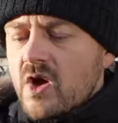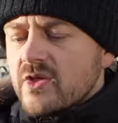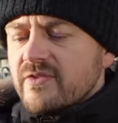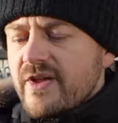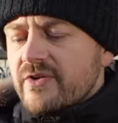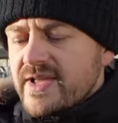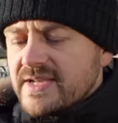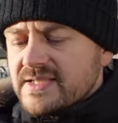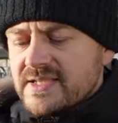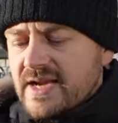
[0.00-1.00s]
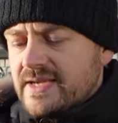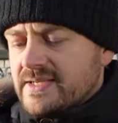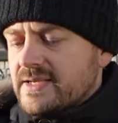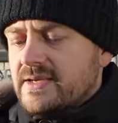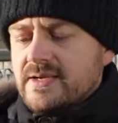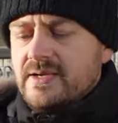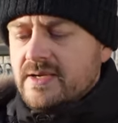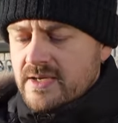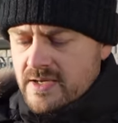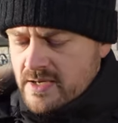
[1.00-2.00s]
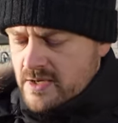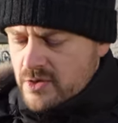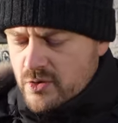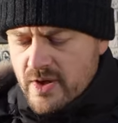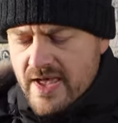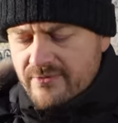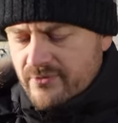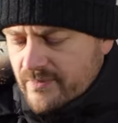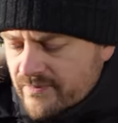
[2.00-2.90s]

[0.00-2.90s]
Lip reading: On the very inside, you have